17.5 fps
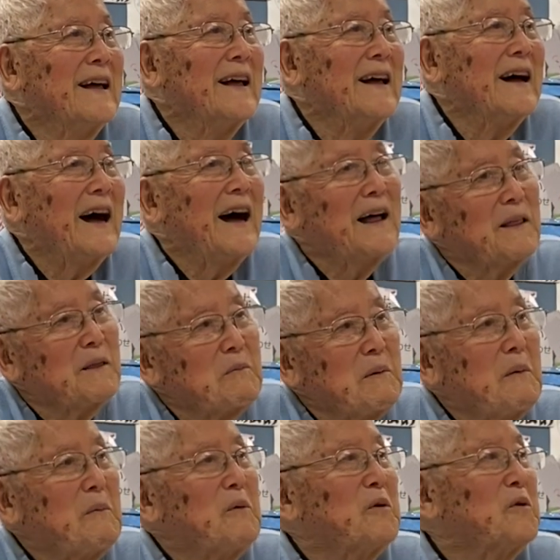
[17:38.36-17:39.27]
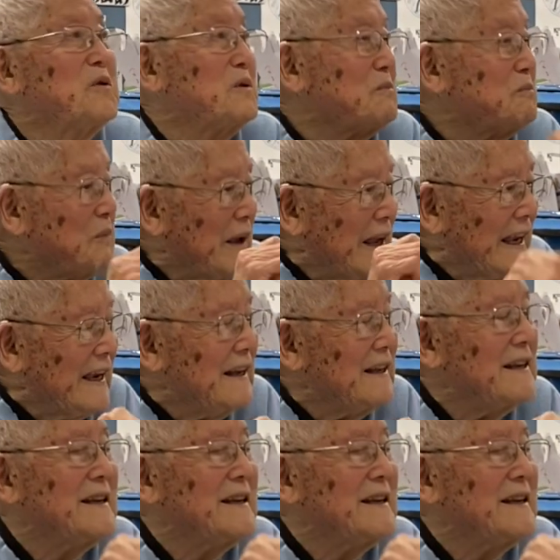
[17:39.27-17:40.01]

All people would paint,